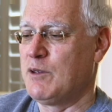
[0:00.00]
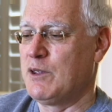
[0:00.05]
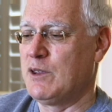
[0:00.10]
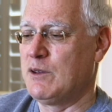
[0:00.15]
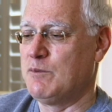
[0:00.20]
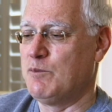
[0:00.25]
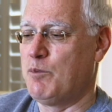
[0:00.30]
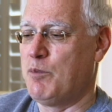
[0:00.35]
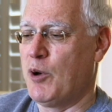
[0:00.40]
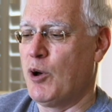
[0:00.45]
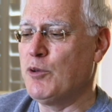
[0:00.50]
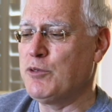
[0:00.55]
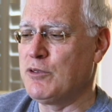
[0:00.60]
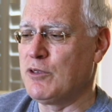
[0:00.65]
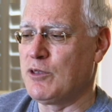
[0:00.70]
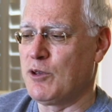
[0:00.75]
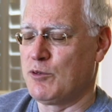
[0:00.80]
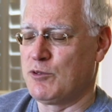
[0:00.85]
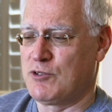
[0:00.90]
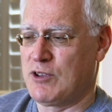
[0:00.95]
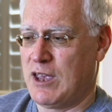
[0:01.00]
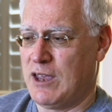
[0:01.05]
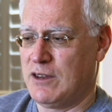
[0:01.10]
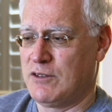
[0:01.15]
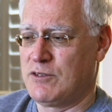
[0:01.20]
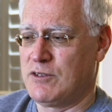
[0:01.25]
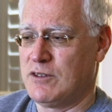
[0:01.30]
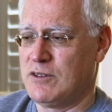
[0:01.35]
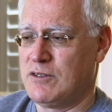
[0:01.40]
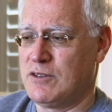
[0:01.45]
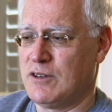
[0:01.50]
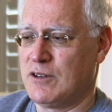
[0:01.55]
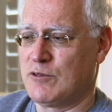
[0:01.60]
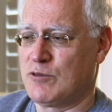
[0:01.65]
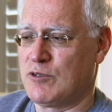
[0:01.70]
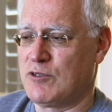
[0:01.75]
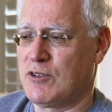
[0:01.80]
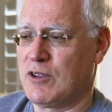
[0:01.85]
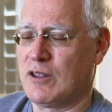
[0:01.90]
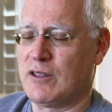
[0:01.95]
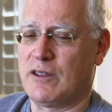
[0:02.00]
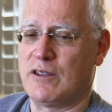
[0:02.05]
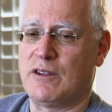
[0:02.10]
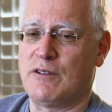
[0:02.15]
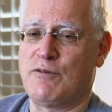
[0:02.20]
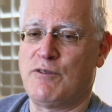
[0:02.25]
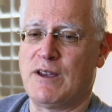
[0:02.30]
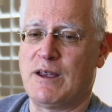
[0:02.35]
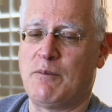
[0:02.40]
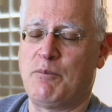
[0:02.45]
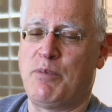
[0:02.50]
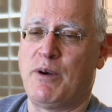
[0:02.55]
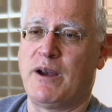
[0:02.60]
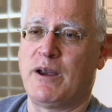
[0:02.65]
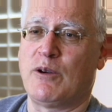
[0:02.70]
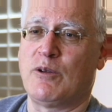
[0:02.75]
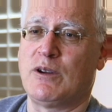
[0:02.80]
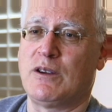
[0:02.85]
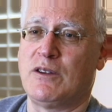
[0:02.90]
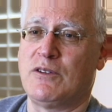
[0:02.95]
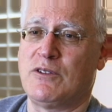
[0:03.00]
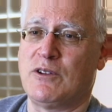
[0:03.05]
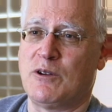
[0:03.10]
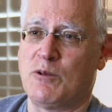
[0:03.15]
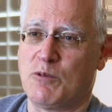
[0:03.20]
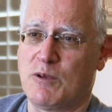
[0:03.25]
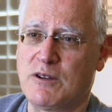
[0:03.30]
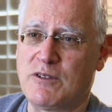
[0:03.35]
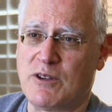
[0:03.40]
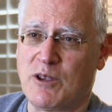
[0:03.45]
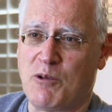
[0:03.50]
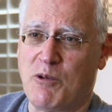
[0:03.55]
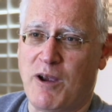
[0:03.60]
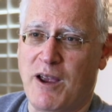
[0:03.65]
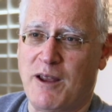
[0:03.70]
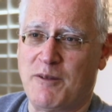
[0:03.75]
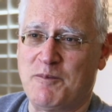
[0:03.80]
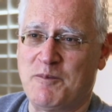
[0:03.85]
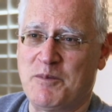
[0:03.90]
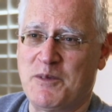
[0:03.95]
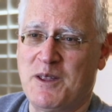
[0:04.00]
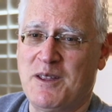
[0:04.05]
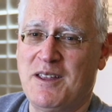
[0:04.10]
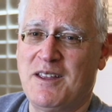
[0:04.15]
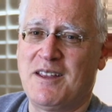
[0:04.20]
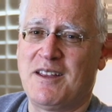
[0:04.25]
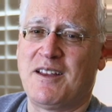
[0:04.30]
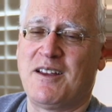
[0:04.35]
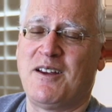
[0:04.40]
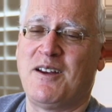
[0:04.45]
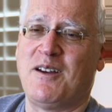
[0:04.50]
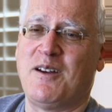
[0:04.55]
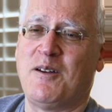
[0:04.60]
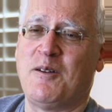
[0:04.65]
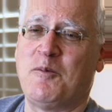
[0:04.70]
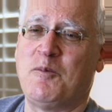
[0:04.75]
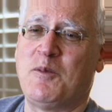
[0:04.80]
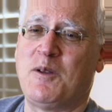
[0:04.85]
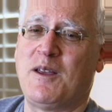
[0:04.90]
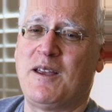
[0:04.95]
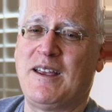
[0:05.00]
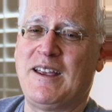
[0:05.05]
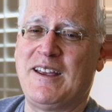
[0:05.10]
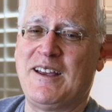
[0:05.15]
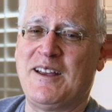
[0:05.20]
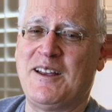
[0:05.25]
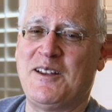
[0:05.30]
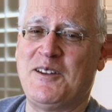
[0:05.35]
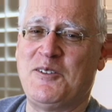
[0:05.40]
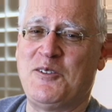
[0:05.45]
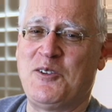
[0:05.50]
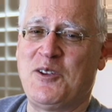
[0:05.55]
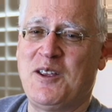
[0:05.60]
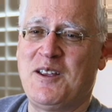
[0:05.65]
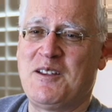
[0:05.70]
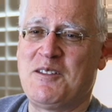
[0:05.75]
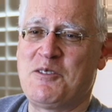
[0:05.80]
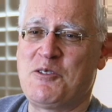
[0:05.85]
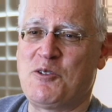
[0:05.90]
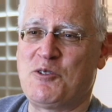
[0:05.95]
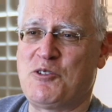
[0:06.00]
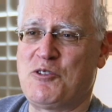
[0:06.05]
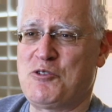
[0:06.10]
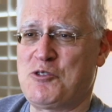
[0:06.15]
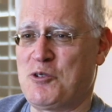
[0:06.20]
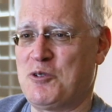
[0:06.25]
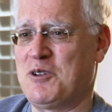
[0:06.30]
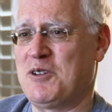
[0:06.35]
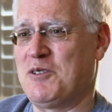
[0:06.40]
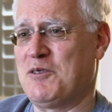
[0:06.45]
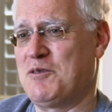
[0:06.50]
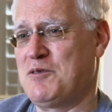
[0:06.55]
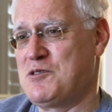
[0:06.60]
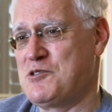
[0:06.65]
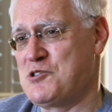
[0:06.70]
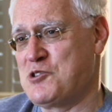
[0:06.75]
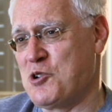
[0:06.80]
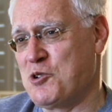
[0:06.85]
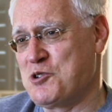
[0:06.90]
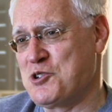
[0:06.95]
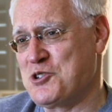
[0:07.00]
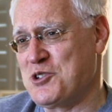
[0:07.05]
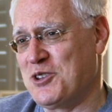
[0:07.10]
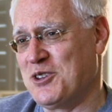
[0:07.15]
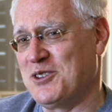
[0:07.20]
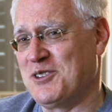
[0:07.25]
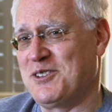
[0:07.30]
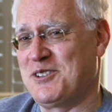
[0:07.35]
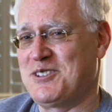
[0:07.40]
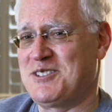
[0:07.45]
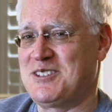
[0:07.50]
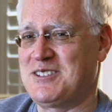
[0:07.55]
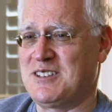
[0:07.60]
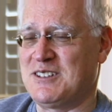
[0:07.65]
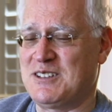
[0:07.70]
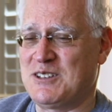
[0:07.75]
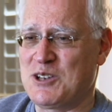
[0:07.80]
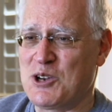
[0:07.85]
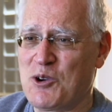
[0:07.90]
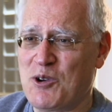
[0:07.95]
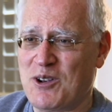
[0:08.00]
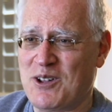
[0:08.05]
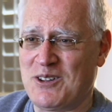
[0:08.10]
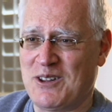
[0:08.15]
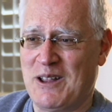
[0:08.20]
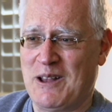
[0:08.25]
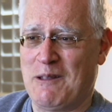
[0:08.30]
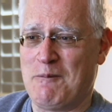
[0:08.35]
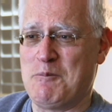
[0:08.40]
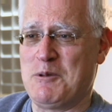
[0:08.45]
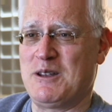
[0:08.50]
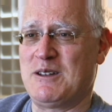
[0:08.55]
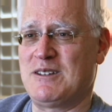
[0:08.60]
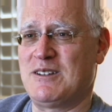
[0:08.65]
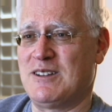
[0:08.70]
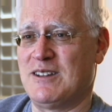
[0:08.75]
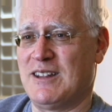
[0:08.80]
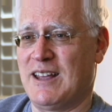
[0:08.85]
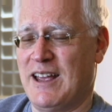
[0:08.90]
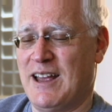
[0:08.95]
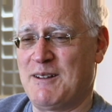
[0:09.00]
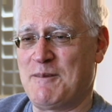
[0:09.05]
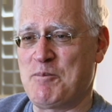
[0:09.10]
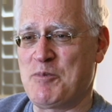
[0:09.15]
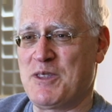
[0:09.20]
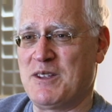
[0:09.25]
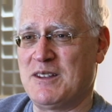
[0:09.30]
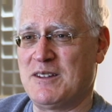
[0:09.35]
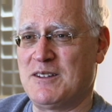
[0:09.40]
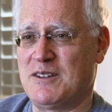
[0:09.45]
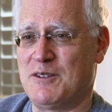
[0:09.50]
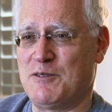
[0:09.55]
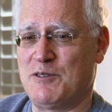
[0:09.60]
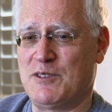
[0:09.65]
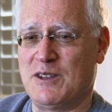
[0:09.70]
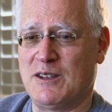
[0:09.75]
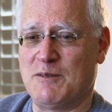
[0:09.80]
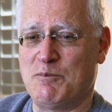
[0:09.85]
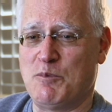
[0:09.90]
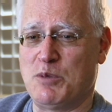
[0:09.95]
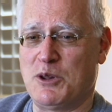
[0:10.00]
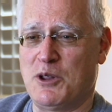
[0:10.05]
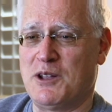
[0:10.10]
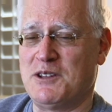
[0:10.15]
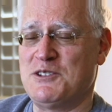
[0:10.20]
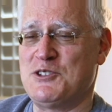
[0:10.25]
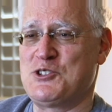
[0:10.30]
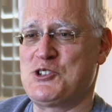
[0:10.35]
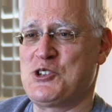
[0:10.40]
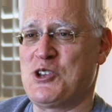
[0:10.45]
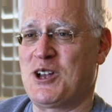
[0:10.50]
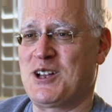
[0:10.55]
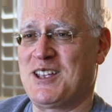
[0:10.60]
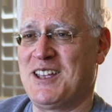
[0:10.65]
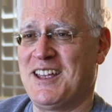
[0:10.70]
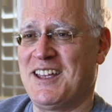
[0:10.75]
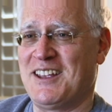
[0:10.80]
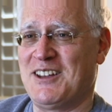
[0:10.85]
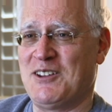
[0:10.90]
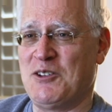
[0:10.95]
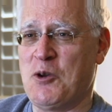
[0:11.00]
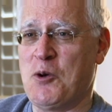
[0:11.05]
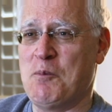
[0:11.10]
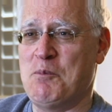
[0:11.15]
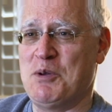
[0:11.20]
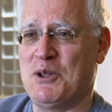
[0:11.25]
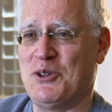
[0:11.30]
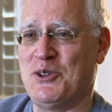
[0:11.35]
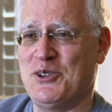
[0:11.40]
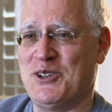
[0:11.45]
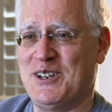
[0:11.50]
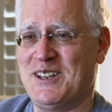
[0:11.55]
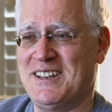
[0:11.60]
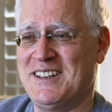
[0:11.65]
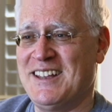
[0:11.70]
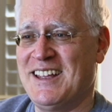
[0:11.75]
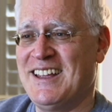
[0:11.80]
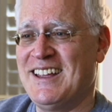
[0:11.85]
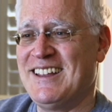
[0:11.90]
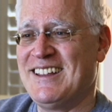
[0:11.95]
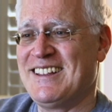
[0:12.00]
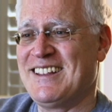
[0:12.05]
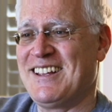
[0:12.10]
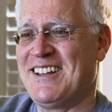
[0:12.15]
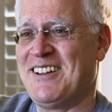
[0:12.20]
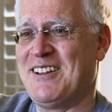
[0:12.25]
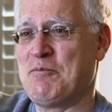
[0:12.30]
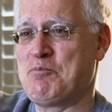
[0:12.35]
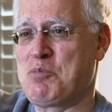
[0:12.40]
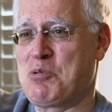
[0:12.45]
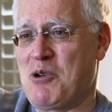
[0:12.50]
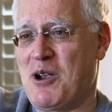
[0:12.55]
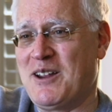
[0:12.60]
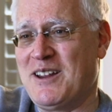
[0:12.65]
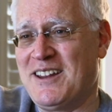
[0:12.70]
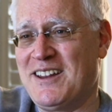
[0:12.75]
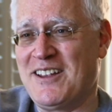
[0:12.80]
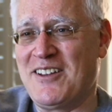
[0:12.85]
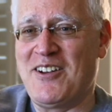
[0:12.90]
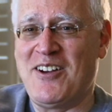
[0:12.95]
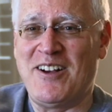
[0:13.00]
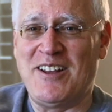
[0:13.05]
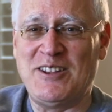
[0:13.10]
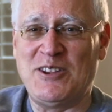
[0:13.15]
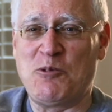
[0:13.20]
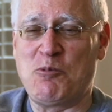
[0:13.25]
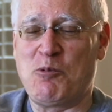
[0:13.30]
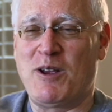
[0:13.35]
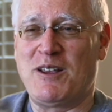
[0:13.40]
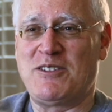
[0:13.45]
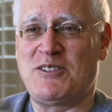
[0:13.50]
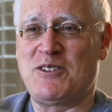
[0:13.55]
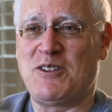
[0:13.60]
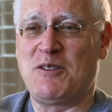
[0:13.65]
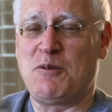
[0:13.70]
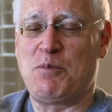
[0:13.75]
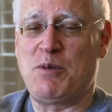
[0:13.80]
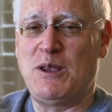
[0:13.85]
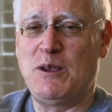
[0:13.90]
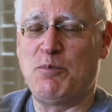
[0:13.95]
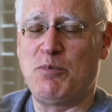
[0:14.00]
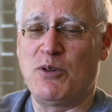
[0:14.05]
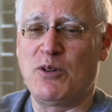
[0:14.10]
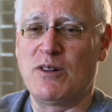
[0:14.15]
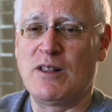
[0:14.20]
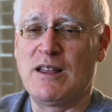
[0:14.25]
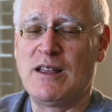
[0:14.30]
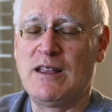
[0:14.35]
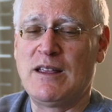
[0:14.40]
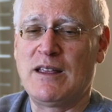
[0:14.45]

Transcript: In both of those cases, interestingly, the vampire is an aristocrat. And there's a certain social satirical element to that, the blood-sucking nobility preying on the rest of the people.